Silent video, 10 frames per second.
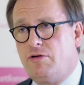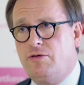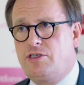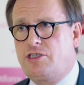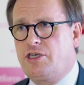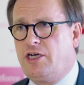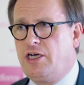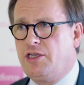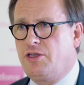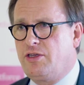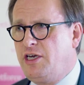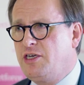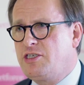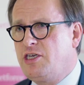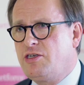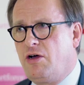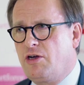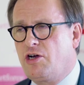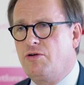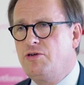routes that they need to sit
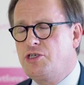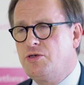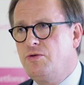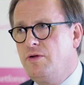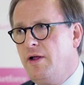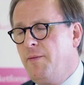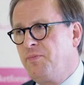on are crucial.